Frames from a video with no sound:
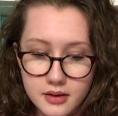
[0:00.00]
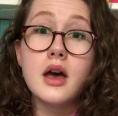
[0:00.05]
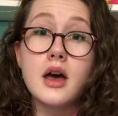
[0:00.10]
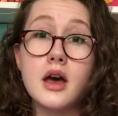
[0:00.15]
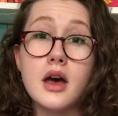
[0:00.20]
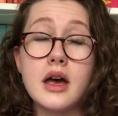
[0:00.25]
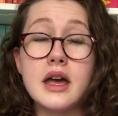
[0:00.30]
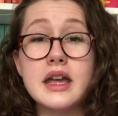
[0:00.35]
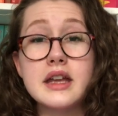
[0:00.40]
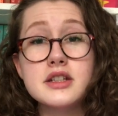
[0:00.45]

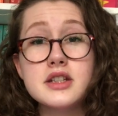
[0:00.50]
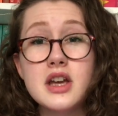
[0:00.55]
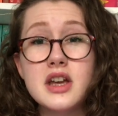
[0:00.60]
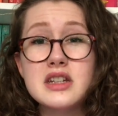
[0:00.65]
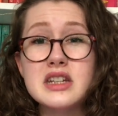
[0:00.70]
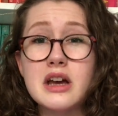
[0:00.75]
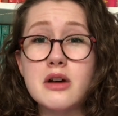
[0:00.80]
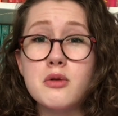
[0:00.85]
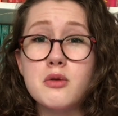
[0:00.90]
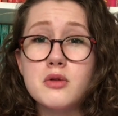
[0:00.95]
It
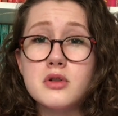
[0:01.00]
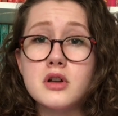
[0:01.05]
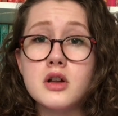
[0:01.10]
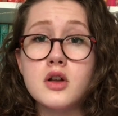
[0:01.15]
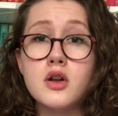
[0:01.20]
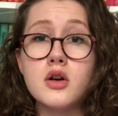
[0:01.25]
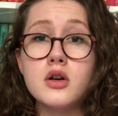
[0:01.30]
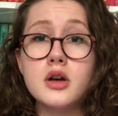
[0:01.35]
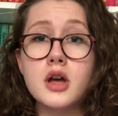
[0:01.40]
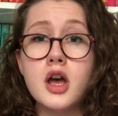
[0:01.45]
turned out all
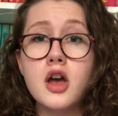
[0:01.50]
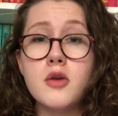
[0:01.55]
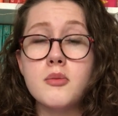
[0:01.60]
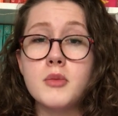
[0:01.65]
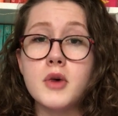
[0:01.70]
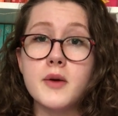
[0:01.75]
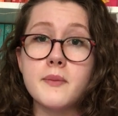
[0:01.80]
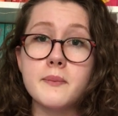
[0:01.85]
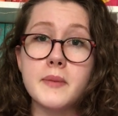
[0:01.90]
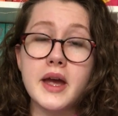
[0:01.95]
along her
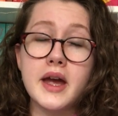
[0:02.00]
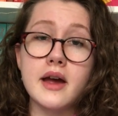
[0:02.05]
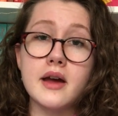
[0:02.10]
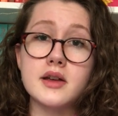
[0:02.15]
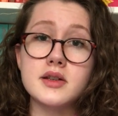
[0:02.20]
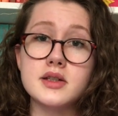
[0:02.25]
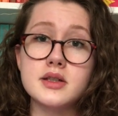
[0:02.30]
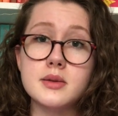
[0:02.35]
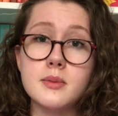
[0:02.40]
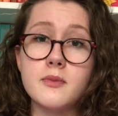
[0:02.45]
mum
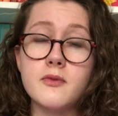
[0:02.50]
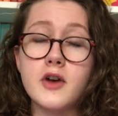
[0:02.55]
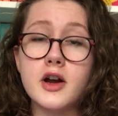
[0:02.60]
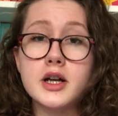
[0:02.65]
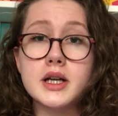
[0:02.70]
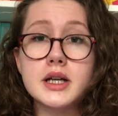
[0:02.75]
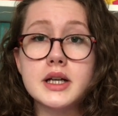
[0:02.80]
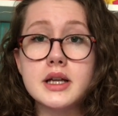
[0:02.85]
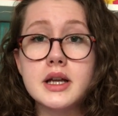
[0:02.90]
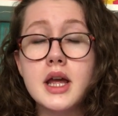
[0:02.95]
had some
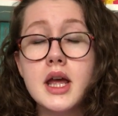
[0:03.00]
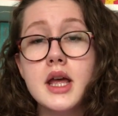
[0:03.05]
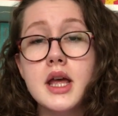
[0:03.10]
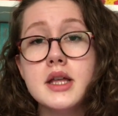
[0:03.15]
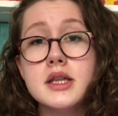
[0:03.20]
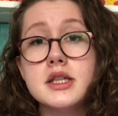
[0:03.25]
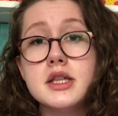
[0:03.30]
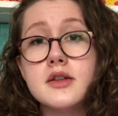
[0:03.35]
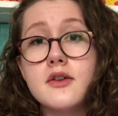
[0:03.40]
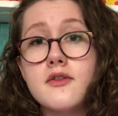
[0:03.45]
very
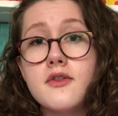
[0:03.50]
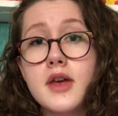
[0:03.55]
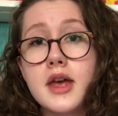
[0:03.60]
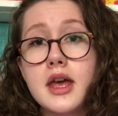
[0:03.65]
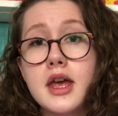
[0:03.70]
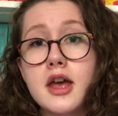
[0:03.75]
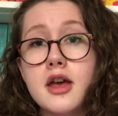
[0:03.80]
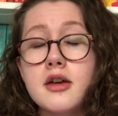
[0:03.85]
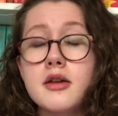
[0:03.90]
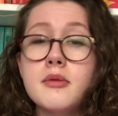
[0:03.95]

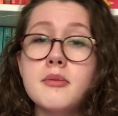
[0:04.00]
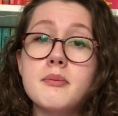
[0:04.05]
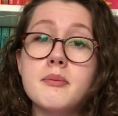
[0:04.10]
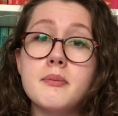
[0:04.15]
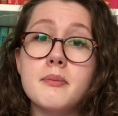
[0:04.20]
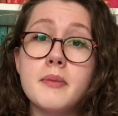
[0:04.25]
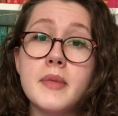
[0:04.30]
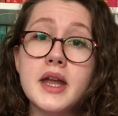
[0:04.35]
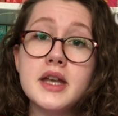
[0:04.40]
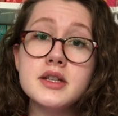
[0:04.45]
severe
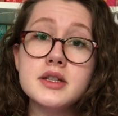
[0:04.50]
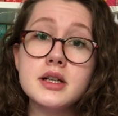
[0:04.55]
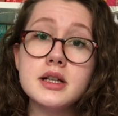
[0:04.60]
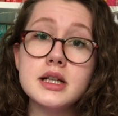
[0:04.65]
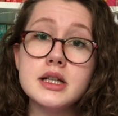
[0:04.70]
mental